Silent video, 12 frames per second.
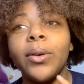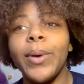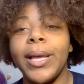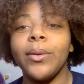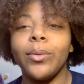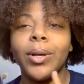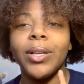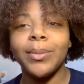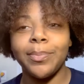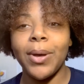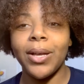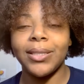Wait,
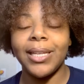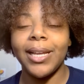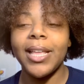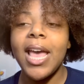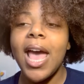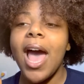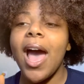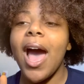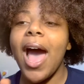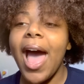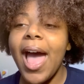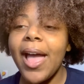pause that.
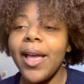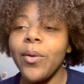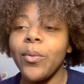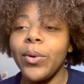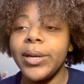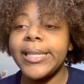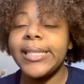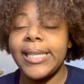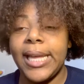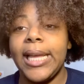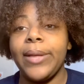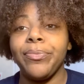I want to
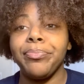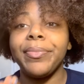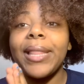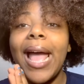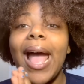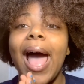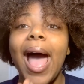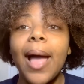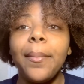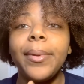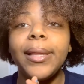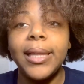say that
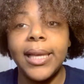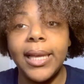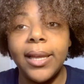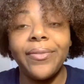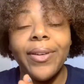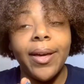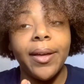I believe